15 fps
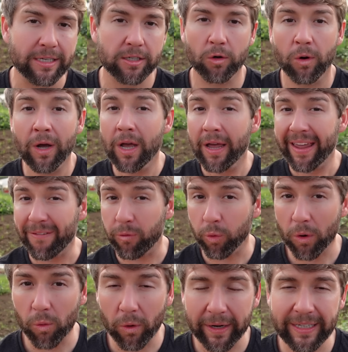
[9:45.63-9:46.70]
So if
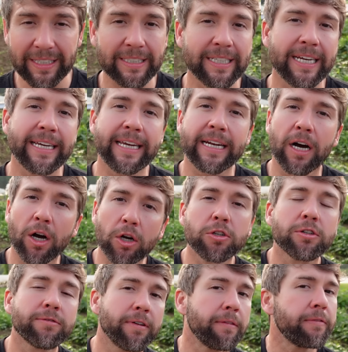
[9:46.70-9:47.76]
we're wanting to take in one
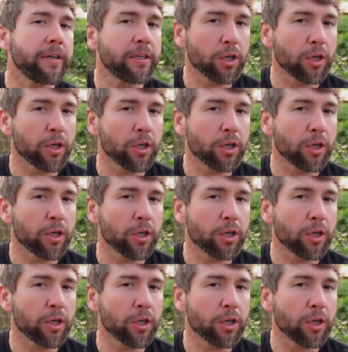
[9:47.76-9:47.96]
hundred fifty